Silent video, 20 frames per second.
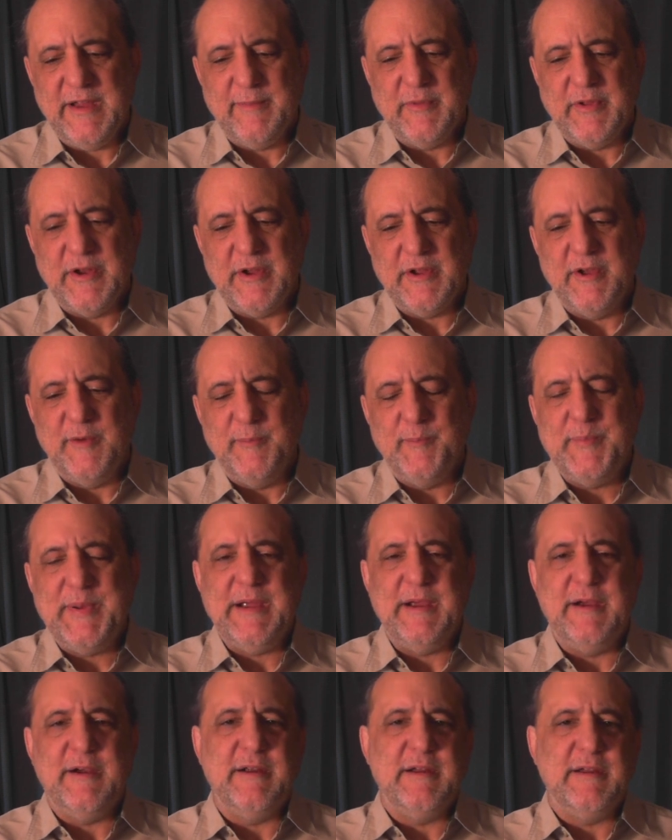I'm going to
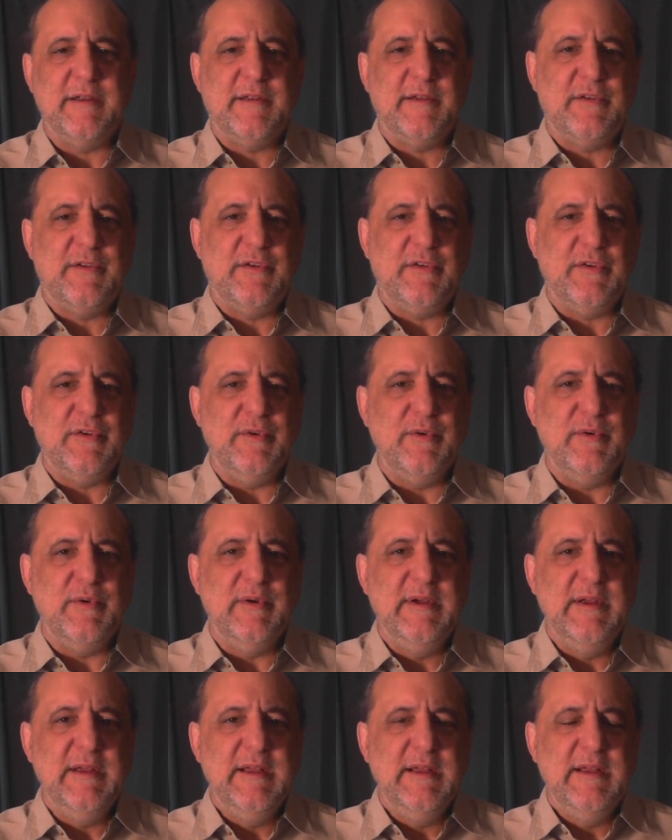compare it
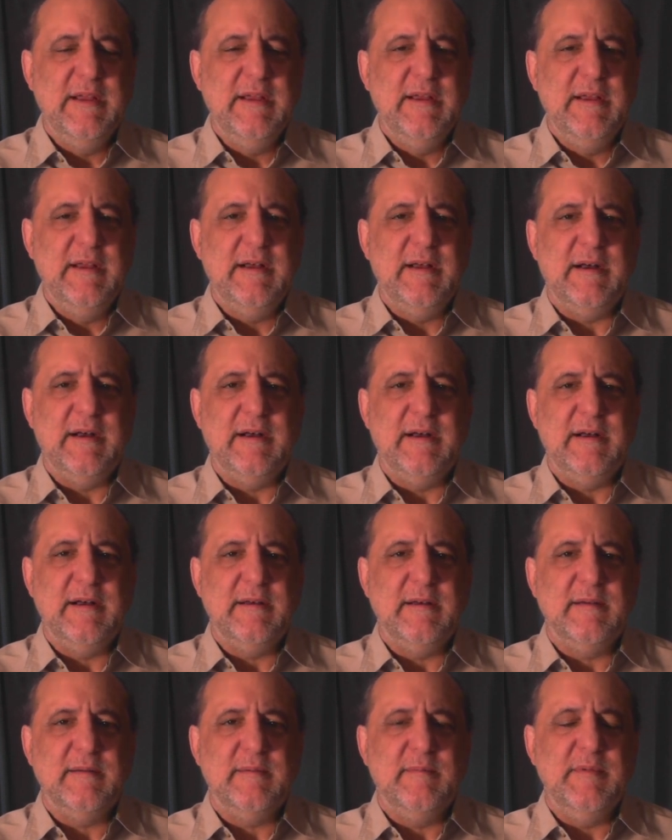to
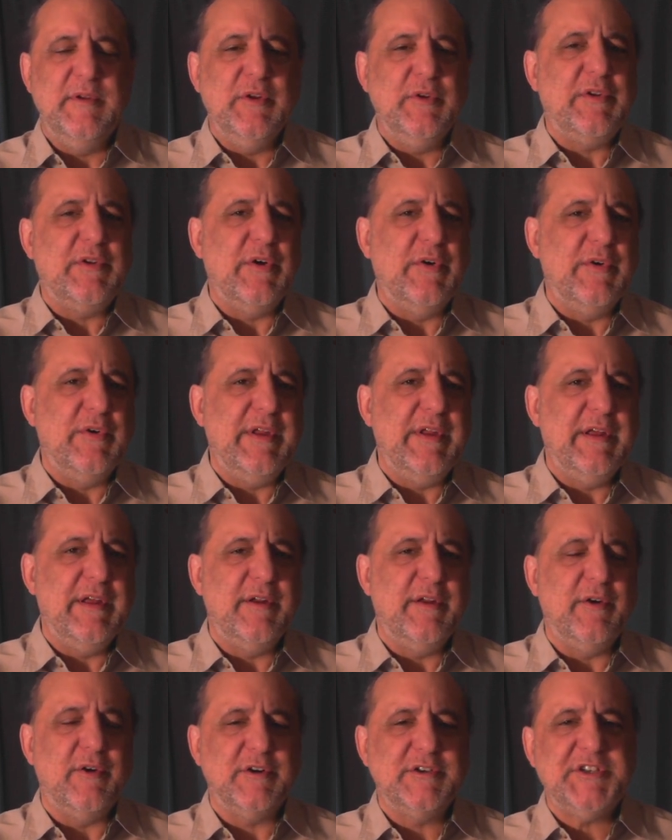
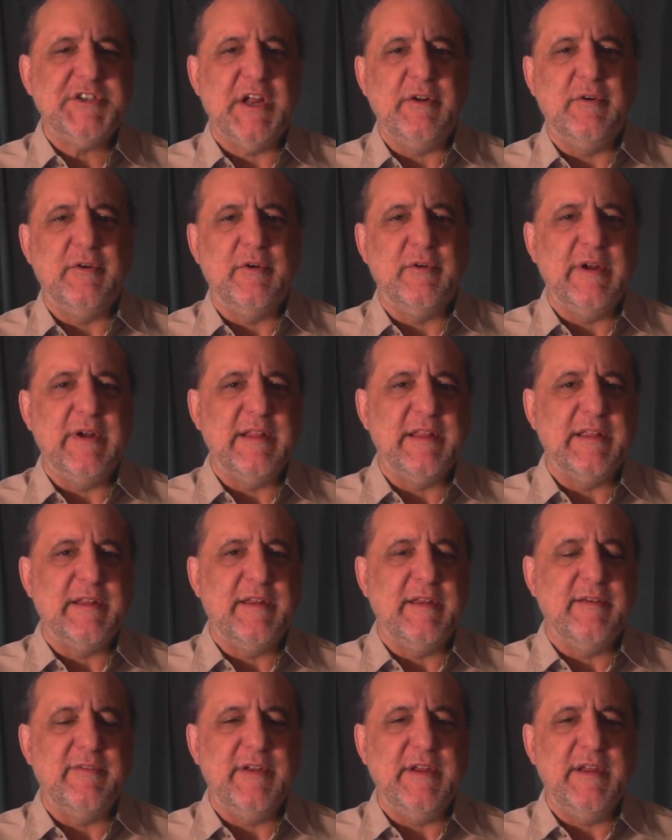Newtonian or general
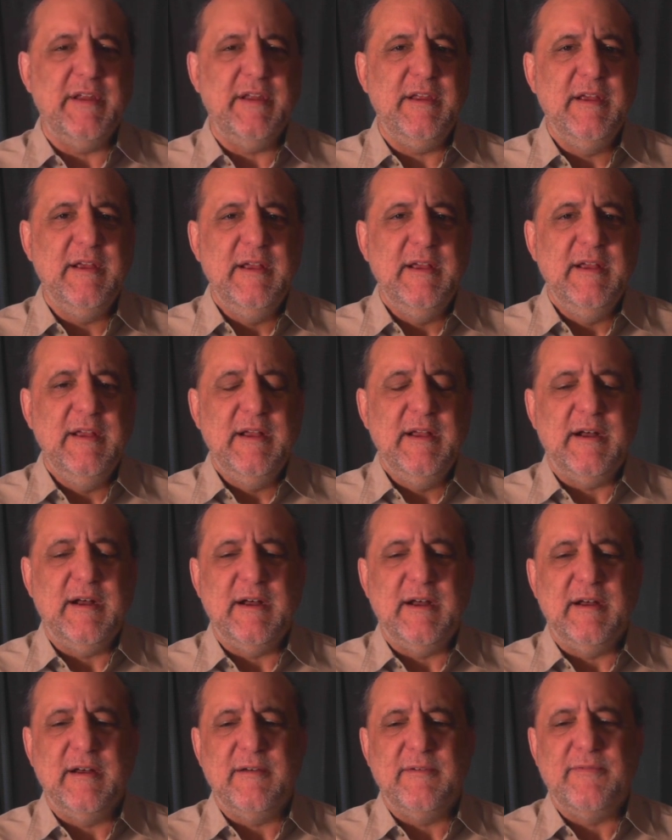relativity
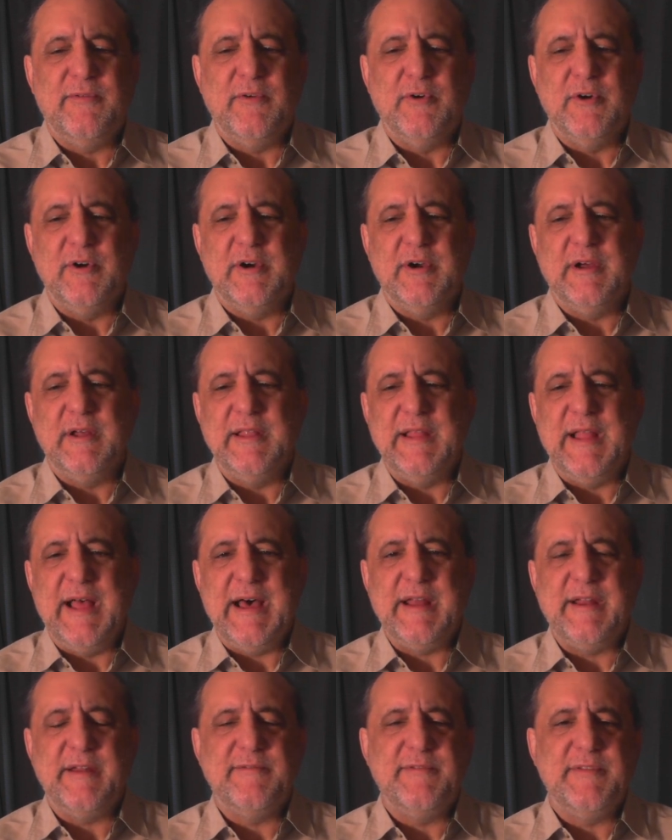for a
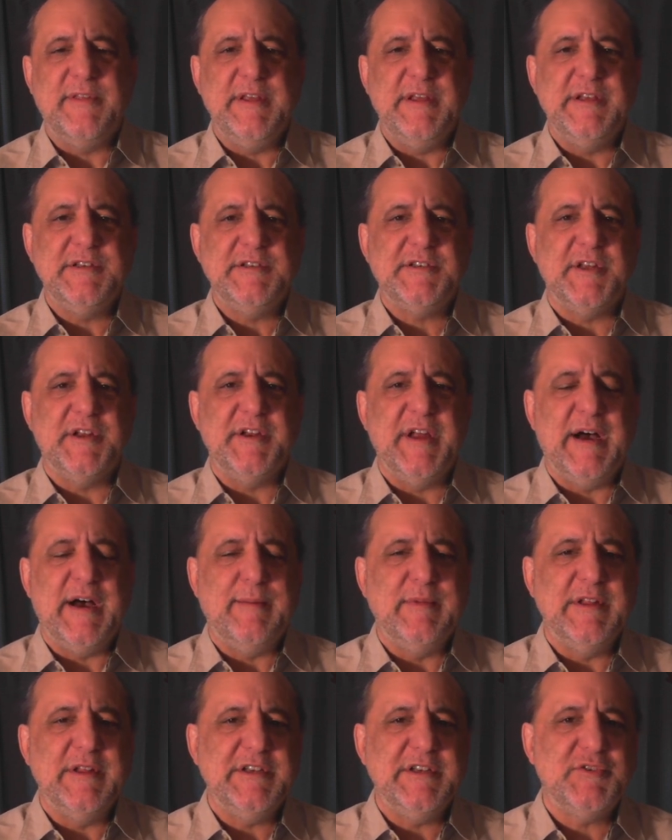lot of these
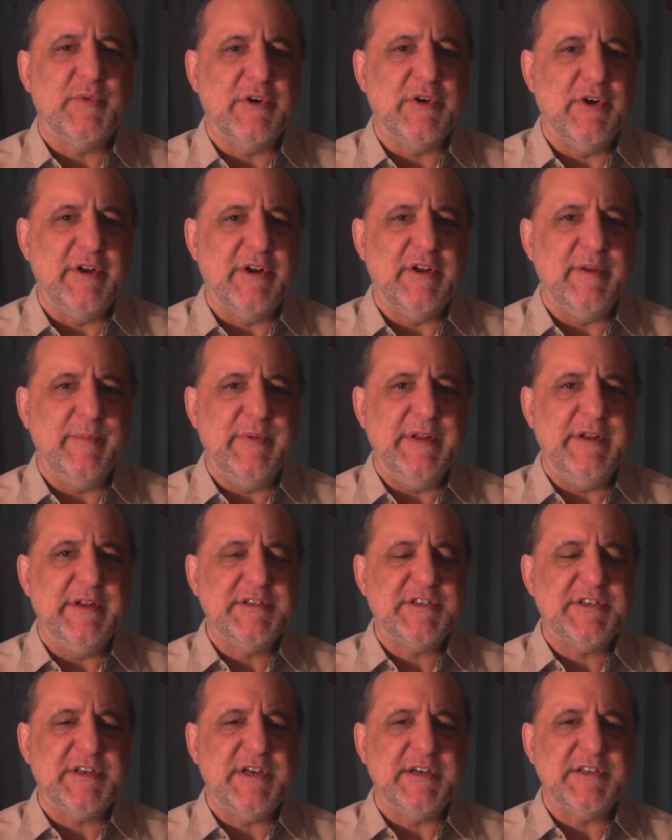anomalies we're going to be
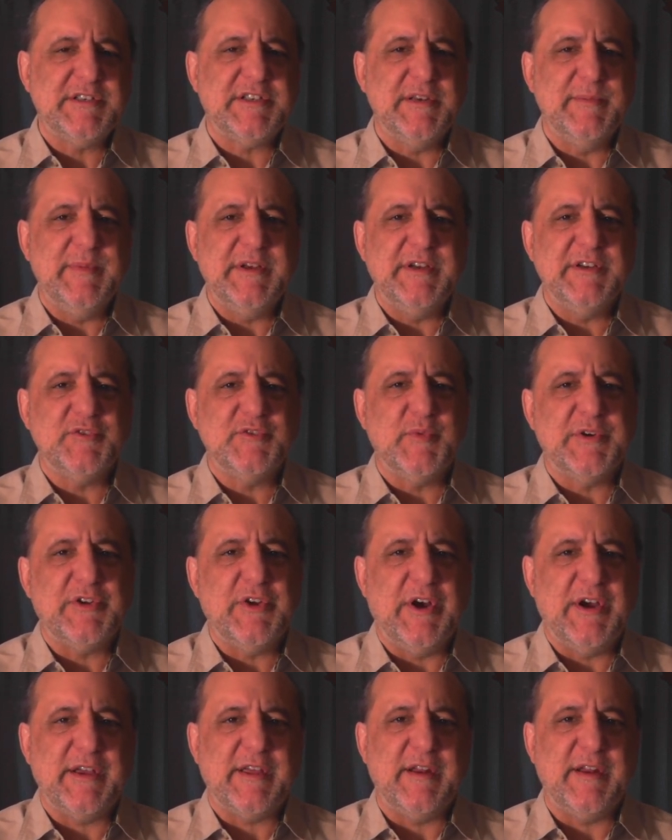discussing, because we're
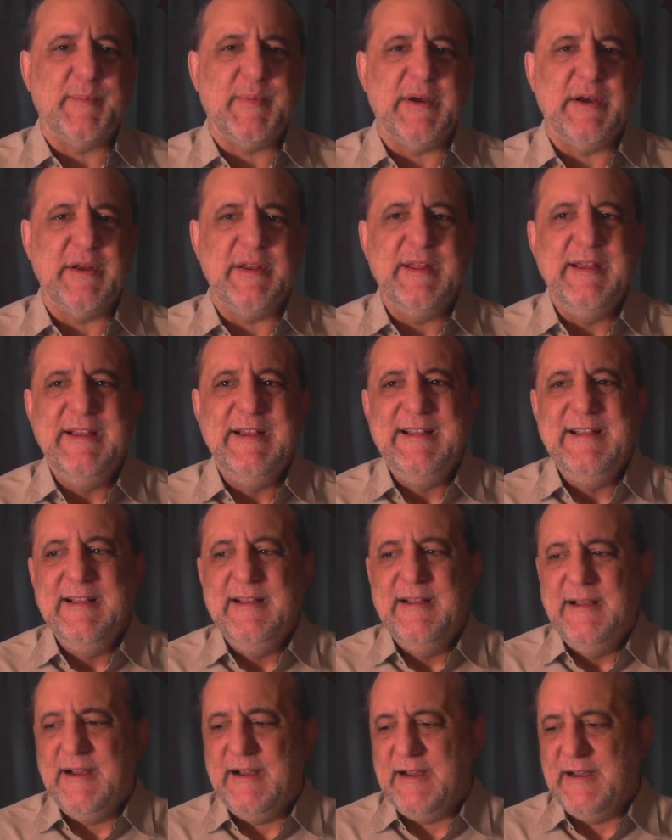talking about
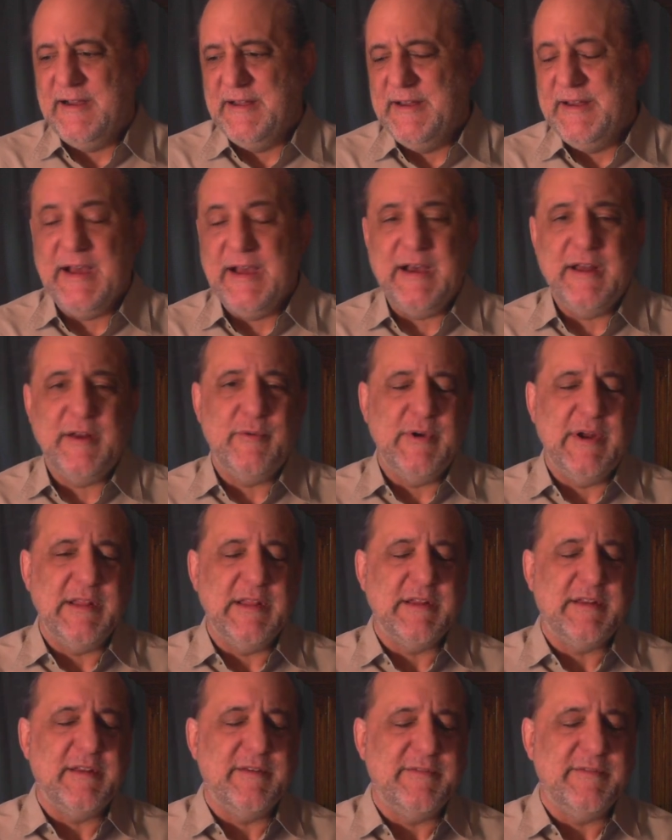
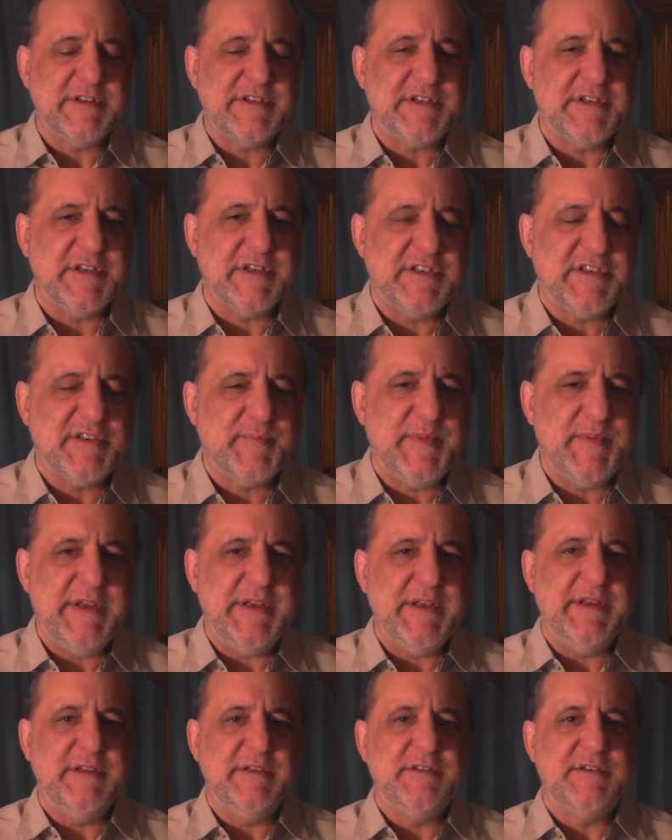non-relativistic
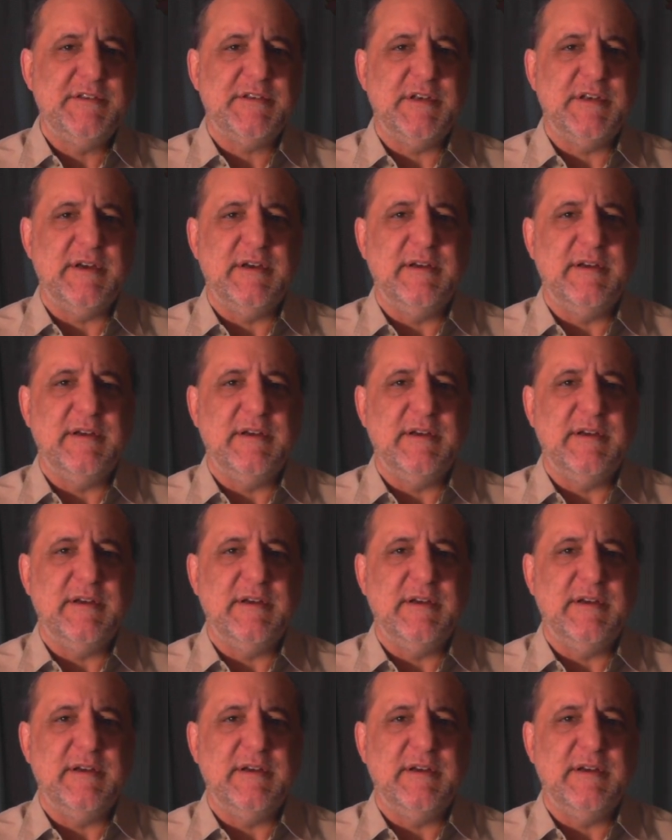speeds.